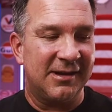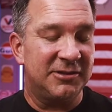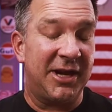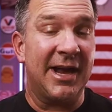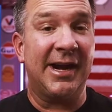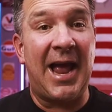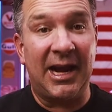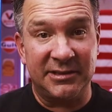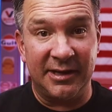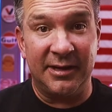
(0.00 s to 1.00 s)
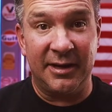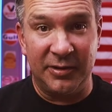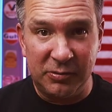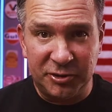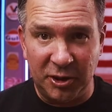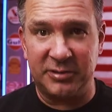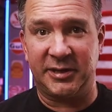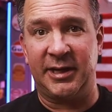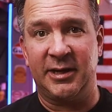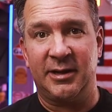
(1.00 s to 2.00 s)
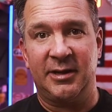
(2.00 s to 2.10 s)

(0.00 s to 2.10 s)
she had an accident in New Jersey.